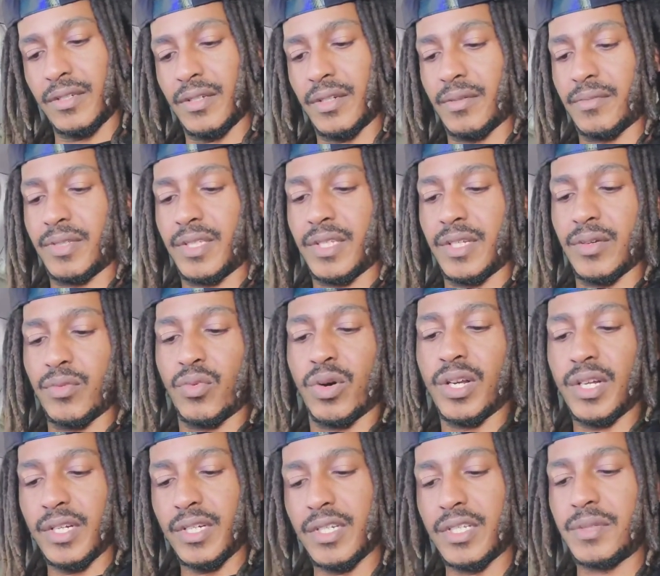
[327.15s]
You know what I'm saying?
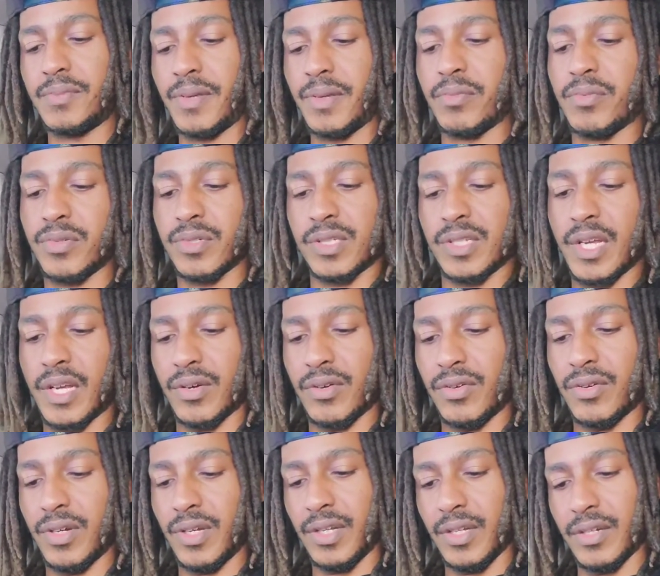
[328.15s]
One of these people is not
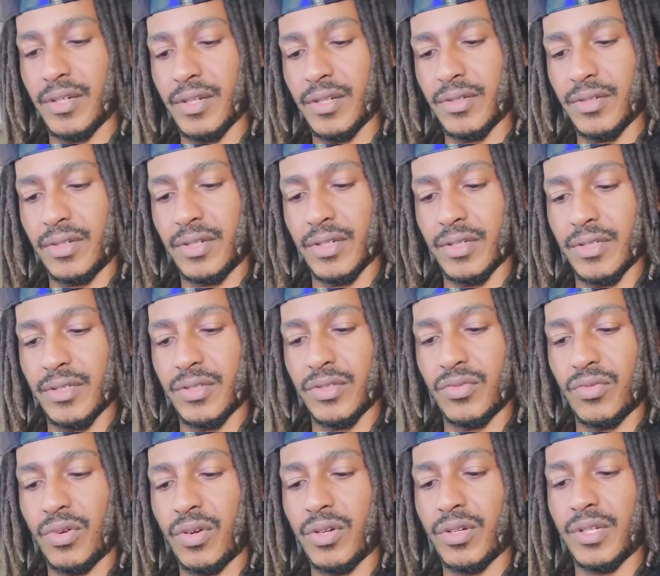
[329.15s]
on here though, because it's
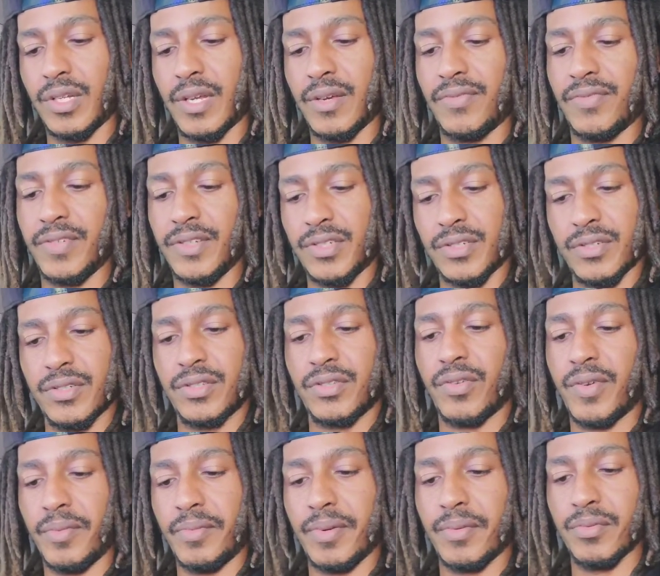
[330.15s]
Raw Deff featuring
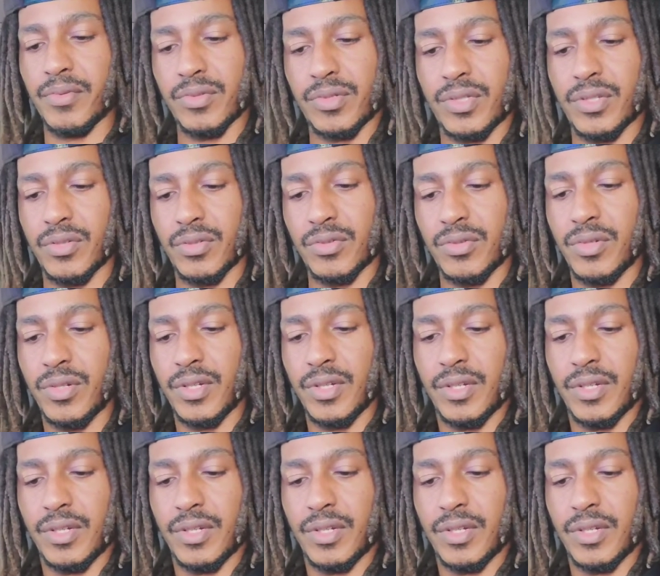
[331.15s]
three people. So